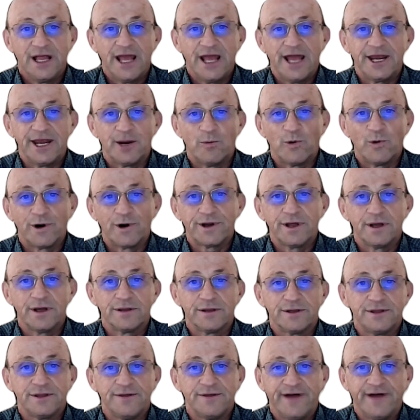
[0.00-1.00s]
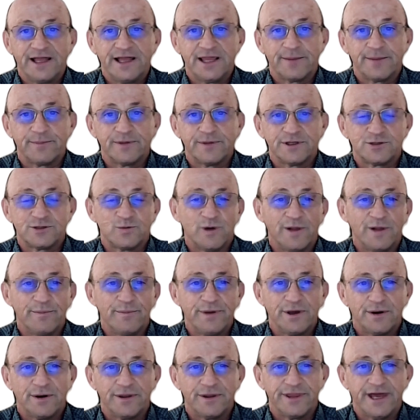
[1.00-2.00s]
and are working on the developments well
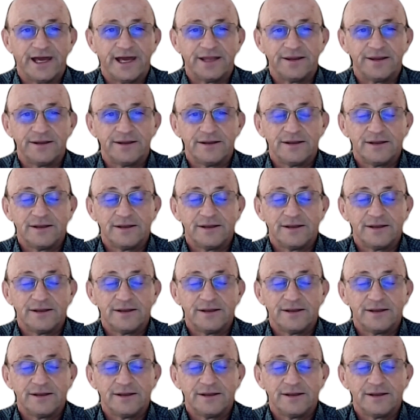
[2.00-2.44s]
beyond that.